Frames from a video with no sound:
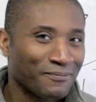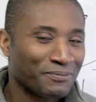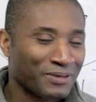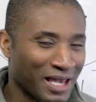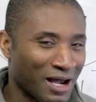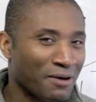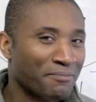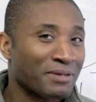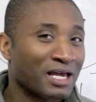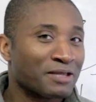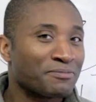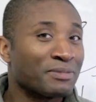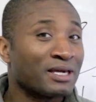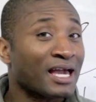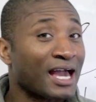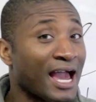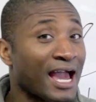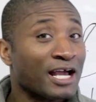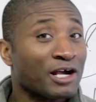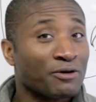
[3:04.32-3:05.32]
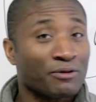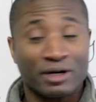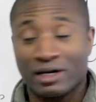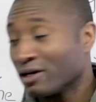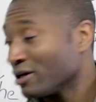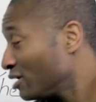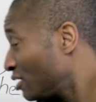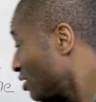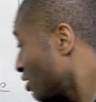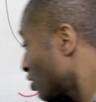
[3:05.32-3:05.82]
Now it made me
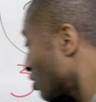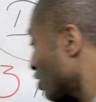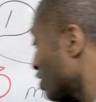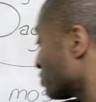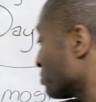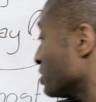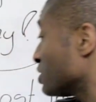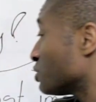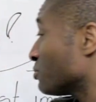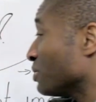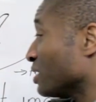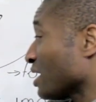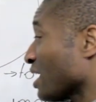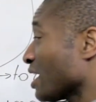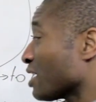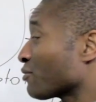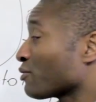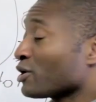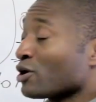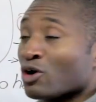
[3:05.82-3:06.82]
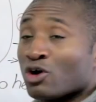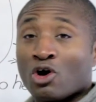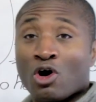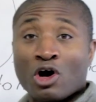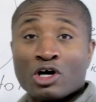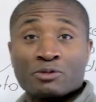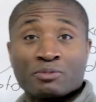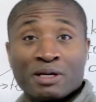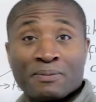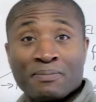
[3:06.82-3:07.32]
angry, caused me to be angry or
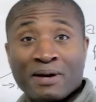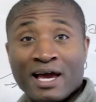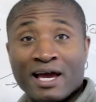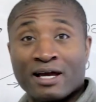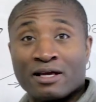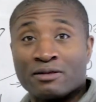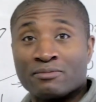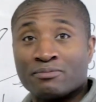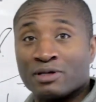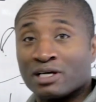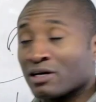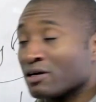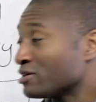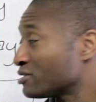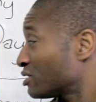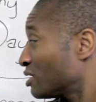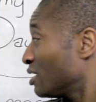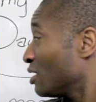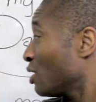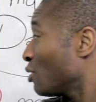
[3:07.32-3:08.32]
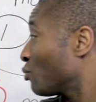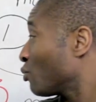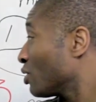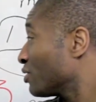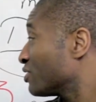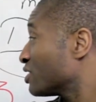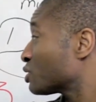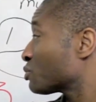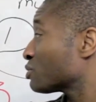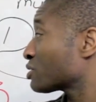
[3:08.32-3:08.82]
caused me pain, because
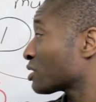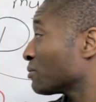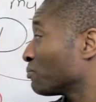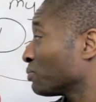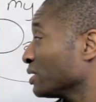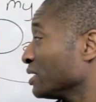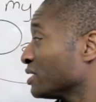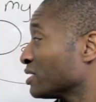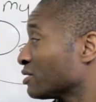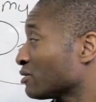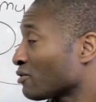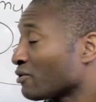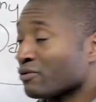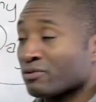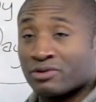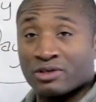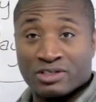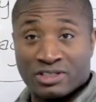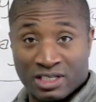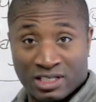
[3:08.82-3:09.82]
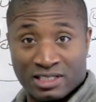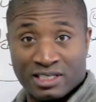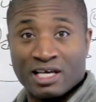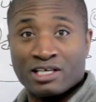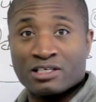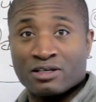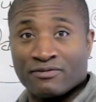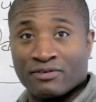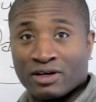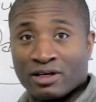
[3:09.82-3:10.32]
when this was completed or the
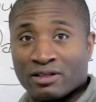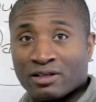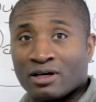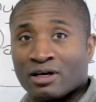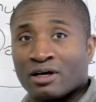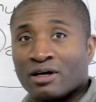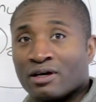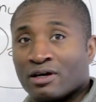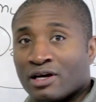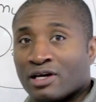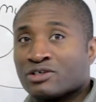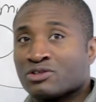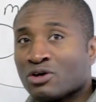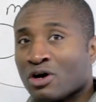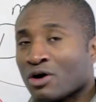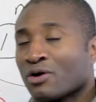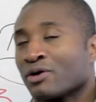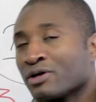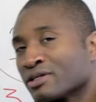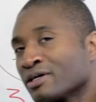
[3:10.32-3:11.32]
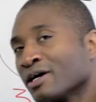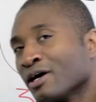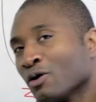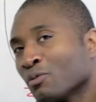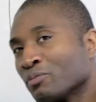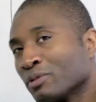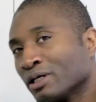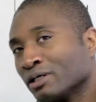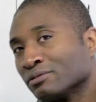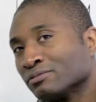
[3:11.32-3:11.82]
success of it is not going to
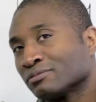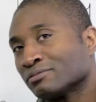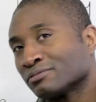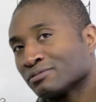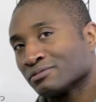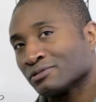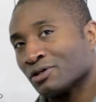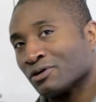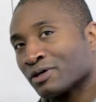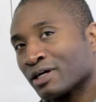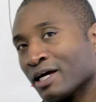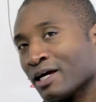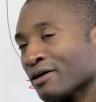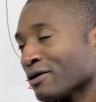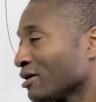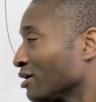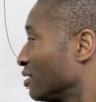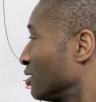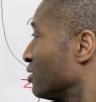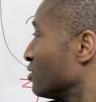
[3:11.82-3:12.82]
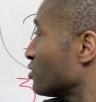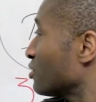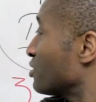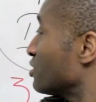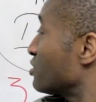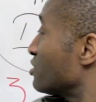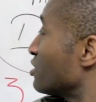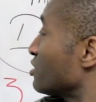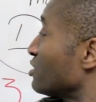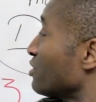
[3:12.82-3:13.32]
help me. Okay? So
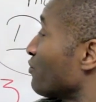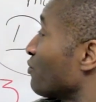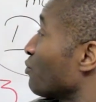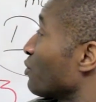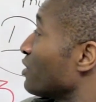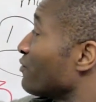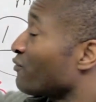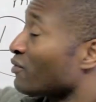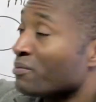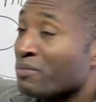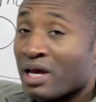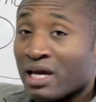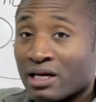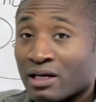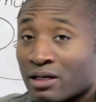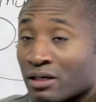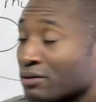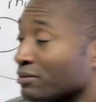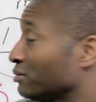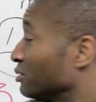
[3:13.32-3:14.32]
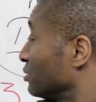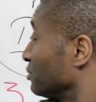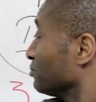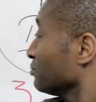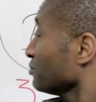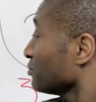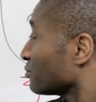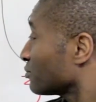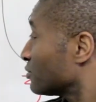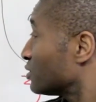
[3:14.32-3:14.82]
this is a different way for make.
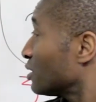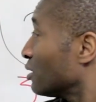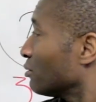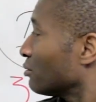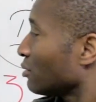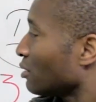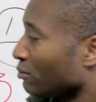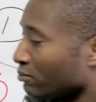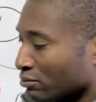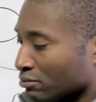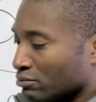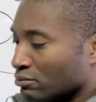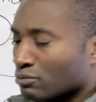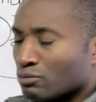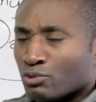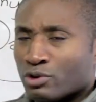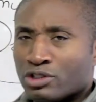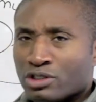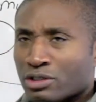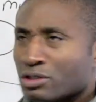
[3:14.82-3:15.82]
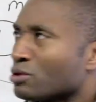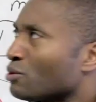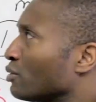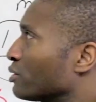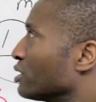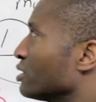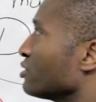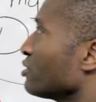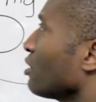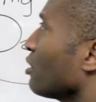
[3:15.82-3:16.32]
So we should know
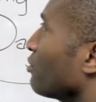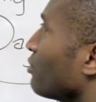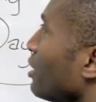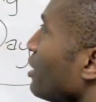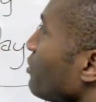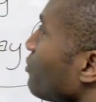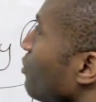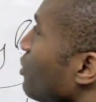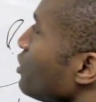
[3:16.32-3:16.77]
what these are, right?